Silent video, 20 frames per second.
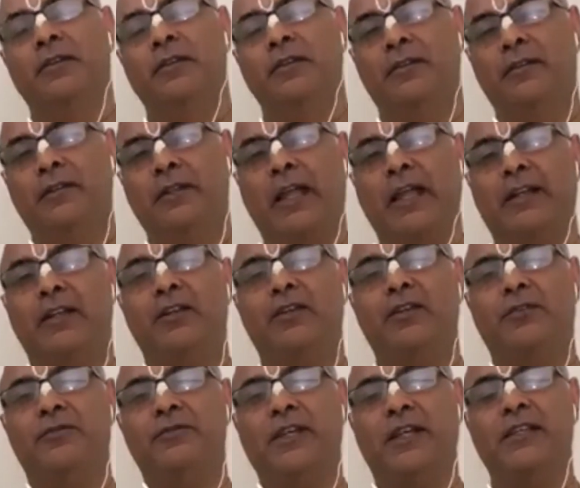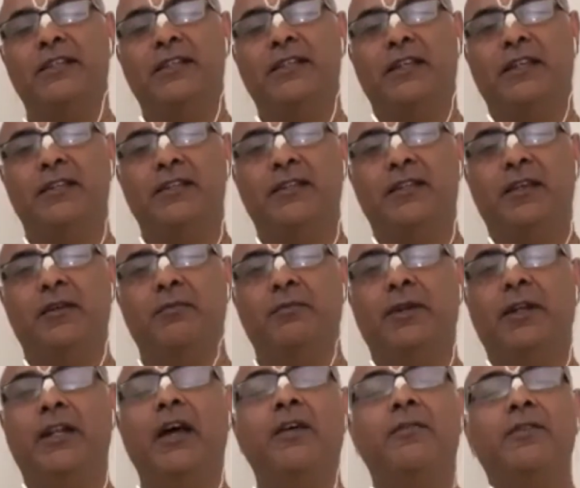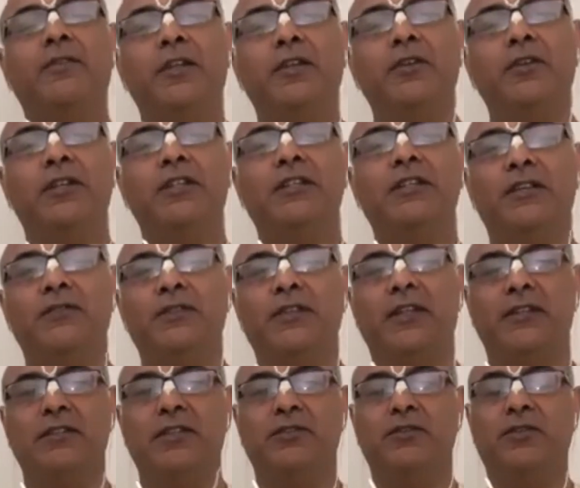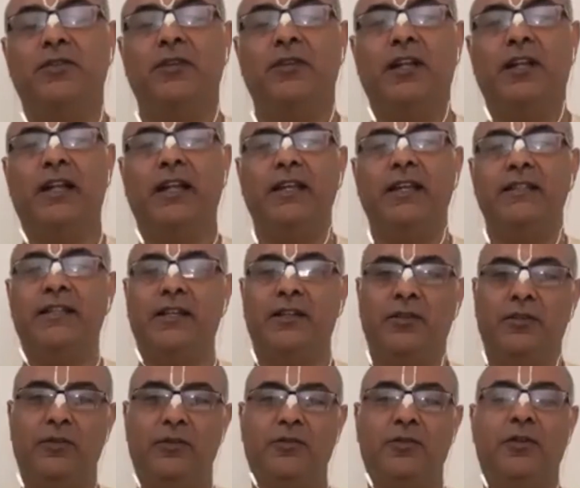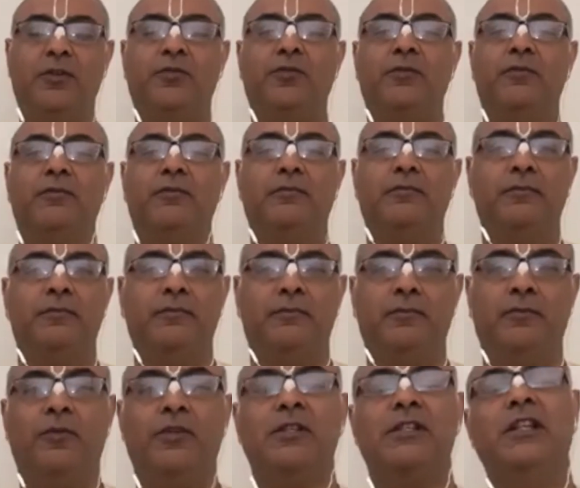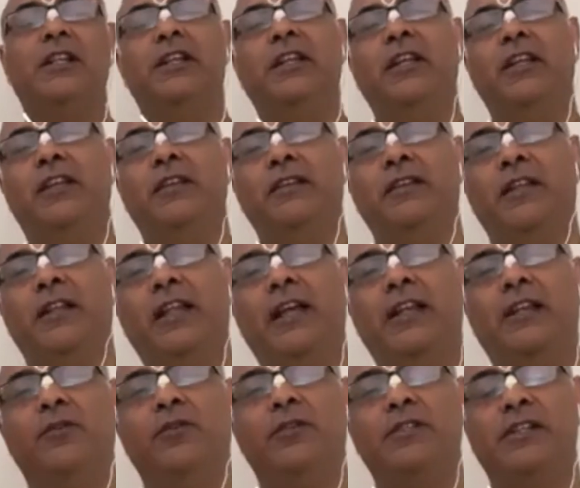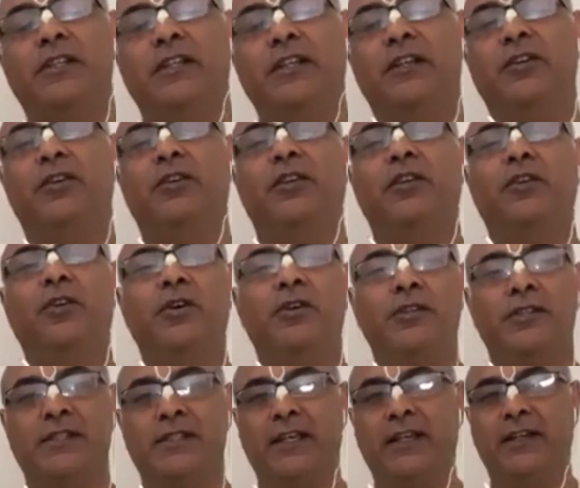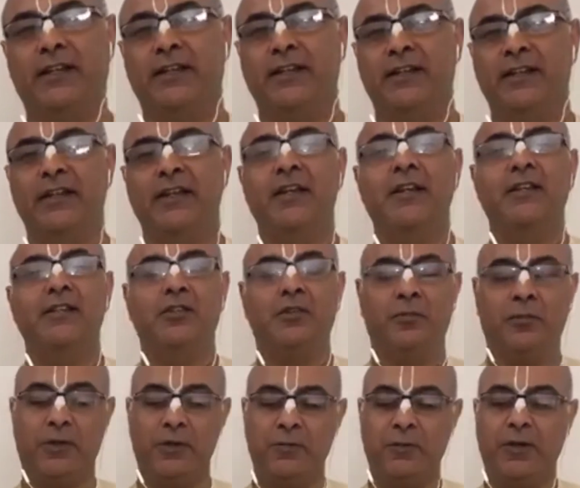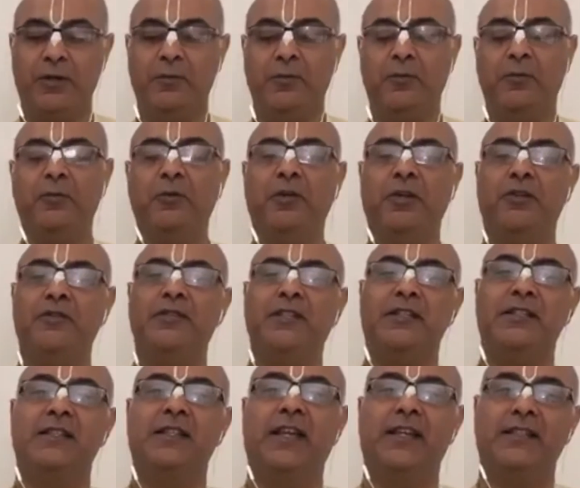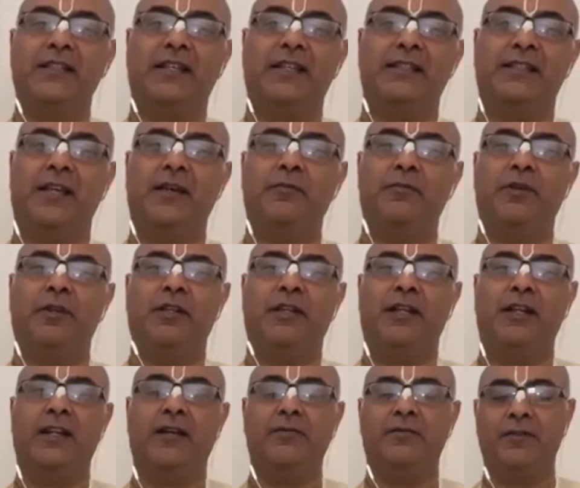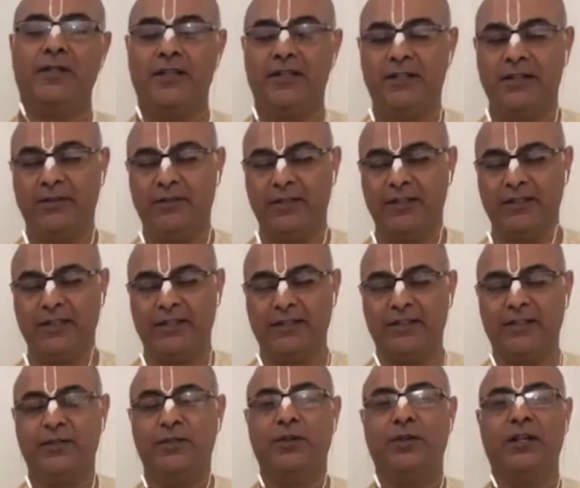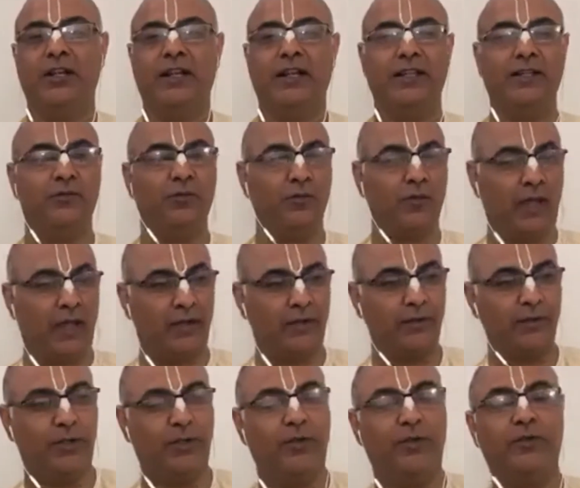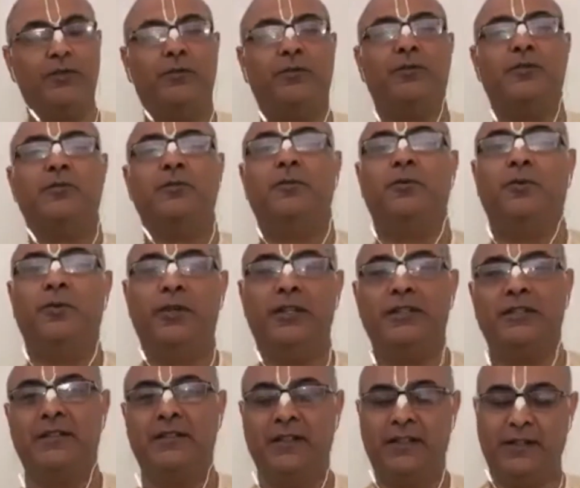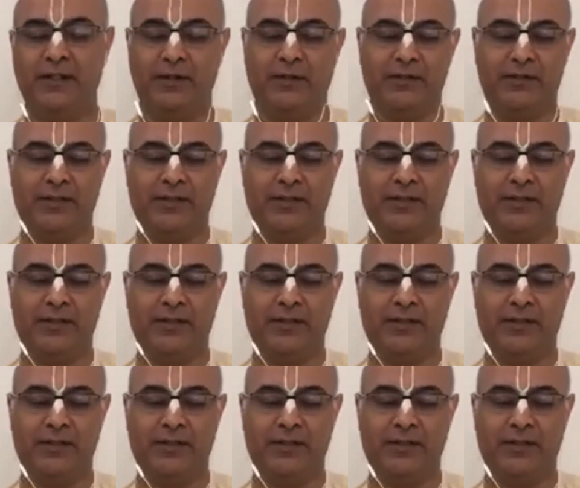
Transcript: ladder of success, but after you achieve success, you realize that the ladder was leaning on the wrong side. So Brahma Prabhu gives this nice example that after achieving success, you realize actually you're supposed to be going the other